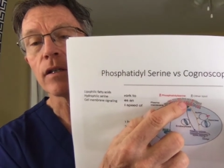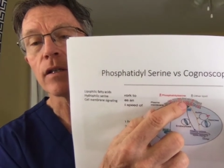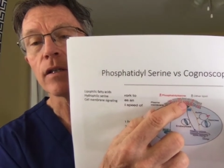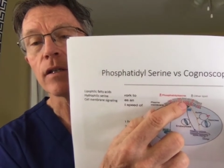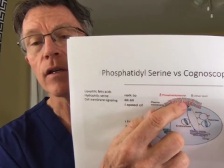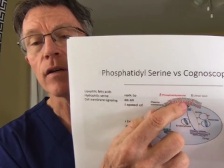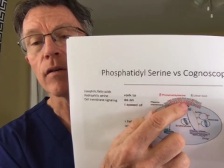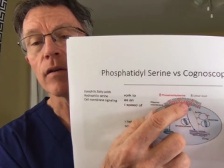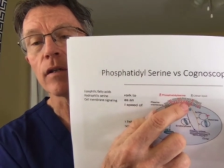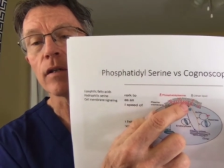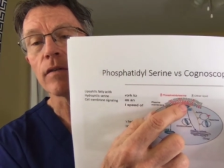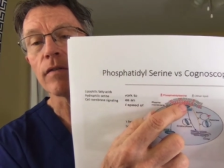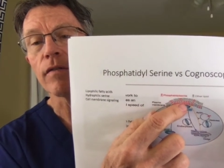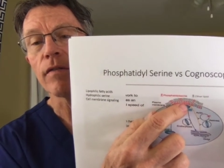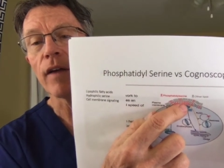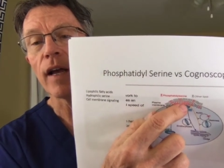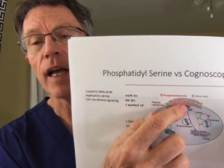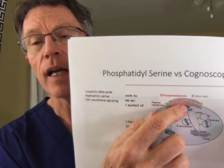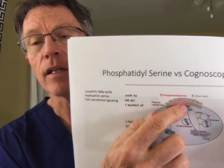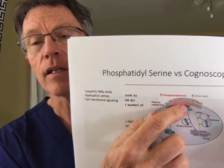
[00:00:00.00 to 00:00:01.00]
So it's
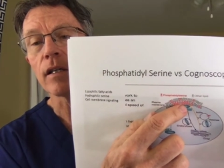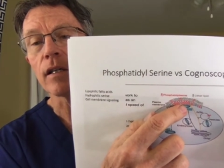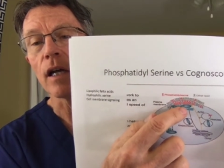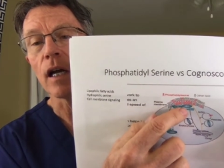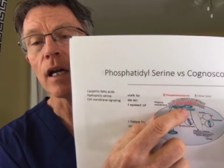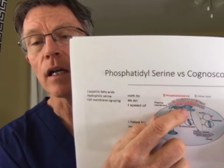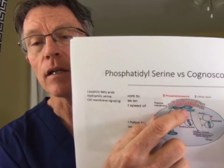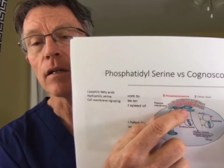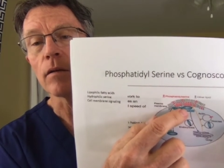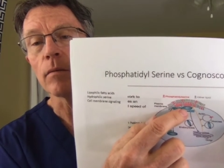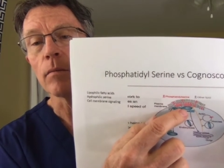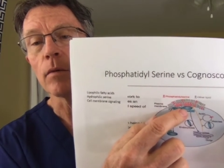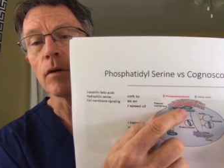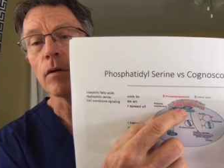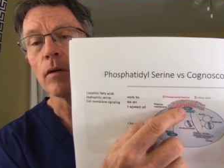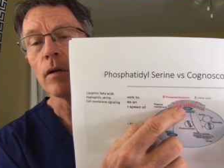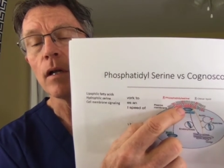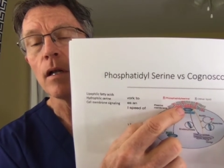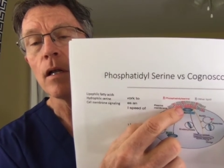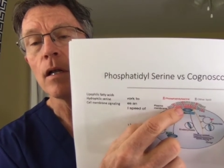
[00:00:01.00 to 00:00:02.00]
fat
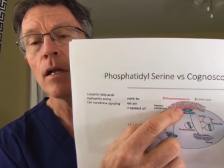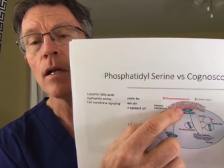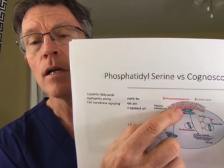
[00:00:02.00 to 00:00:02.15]
soluble,